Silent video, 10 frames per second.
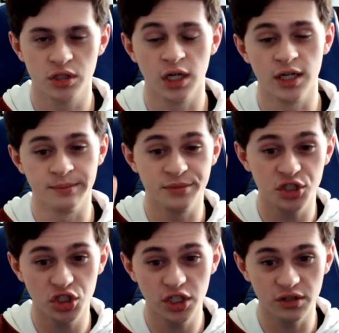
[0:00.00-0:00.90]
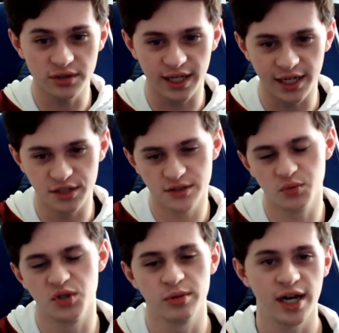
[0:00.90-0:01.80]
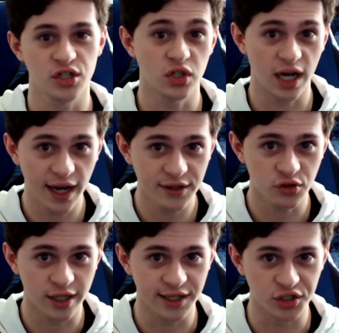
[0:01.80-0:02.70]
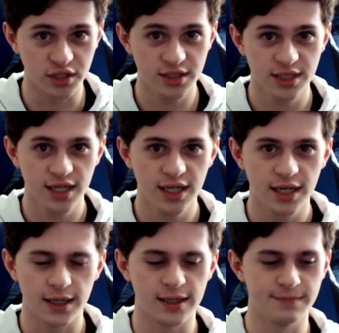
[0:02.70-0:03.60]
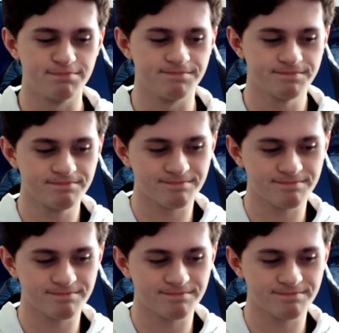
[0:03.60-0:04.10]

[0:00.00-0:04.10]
uh, shield agents, which were actually Hydra agents. Um,